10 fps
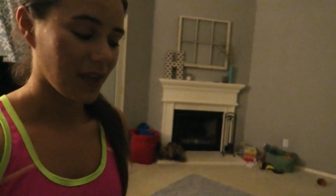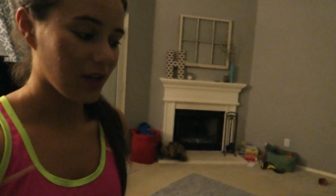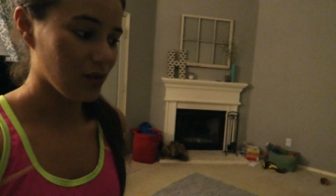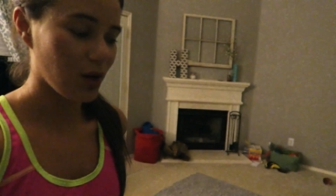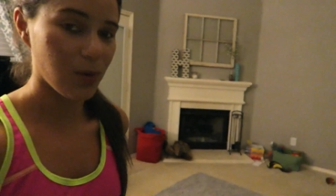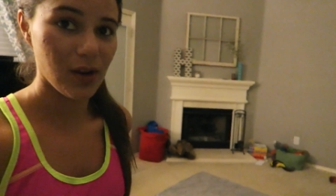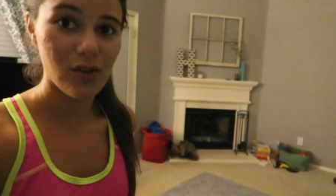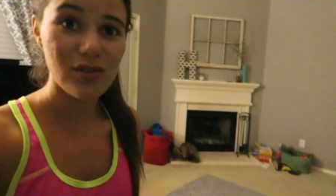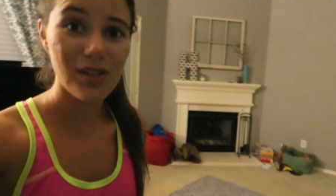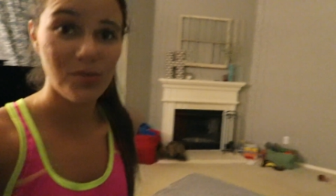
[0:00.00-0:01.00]
I don't know, we're
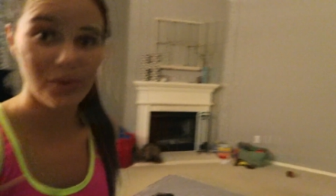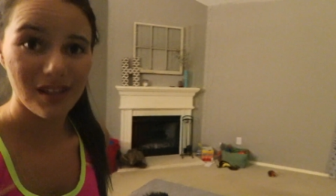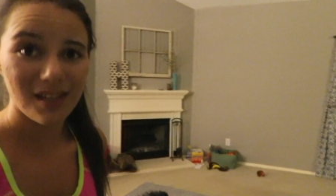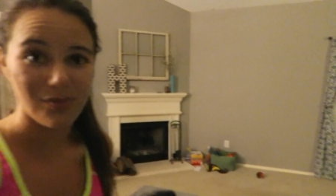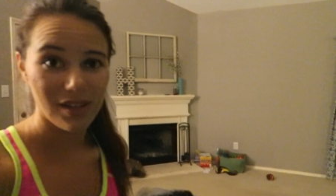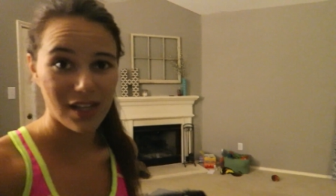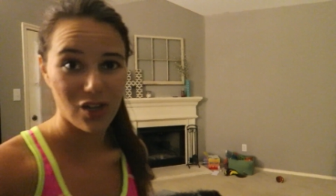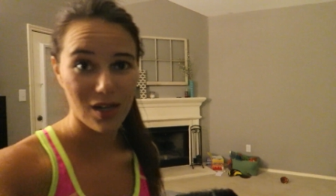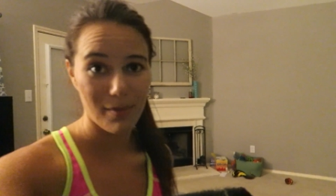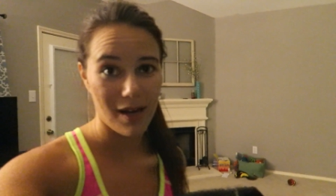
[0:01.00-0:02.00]
usually really, really
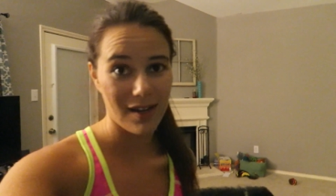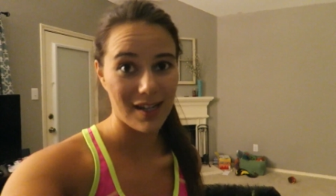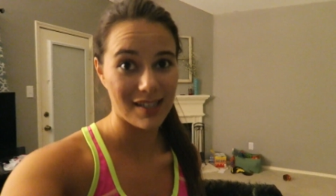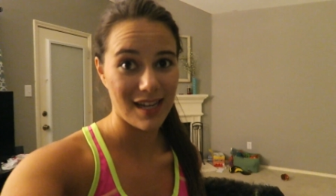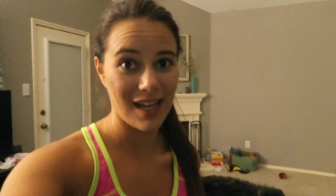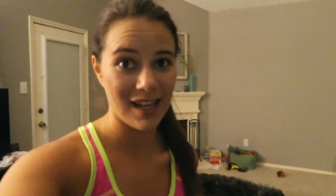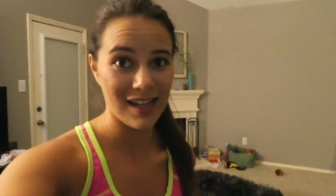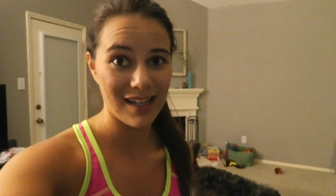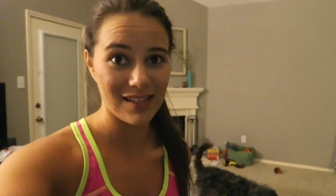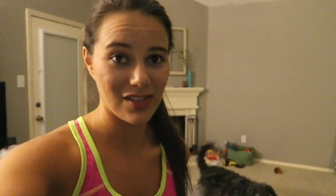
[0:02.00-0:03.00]
good about it,
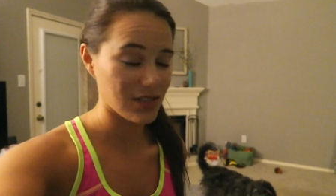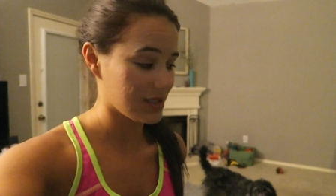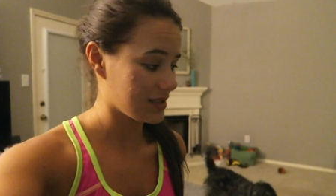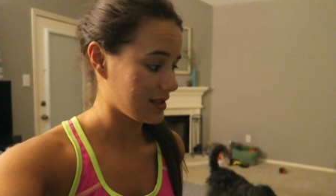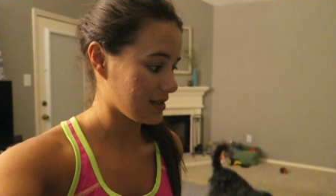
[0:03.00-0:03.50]
and it's just